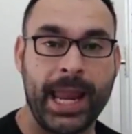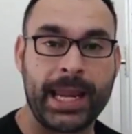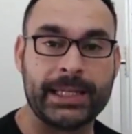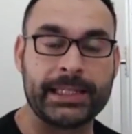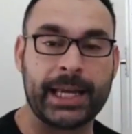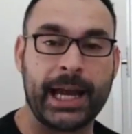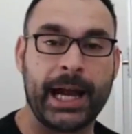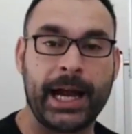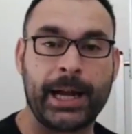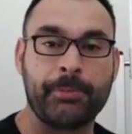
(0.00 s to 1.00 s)
and
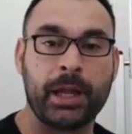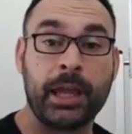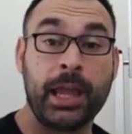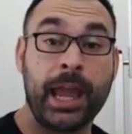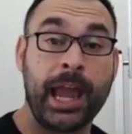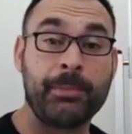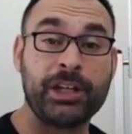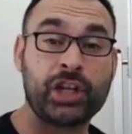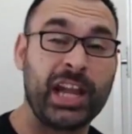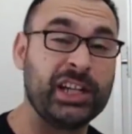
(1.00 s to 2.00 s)
how
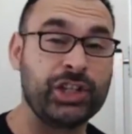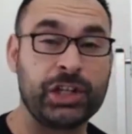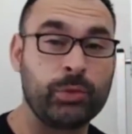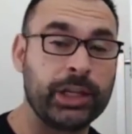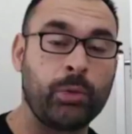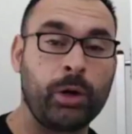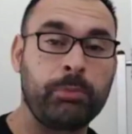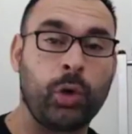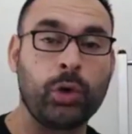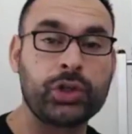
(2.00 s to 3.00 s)
much energy,
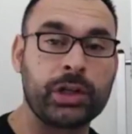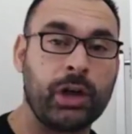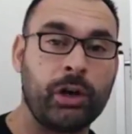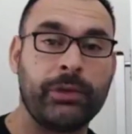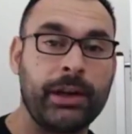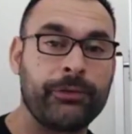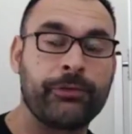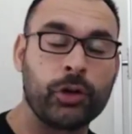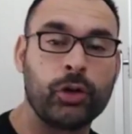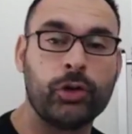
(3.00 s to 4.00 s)
what portion of that
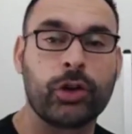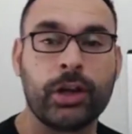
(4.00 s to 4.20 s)
food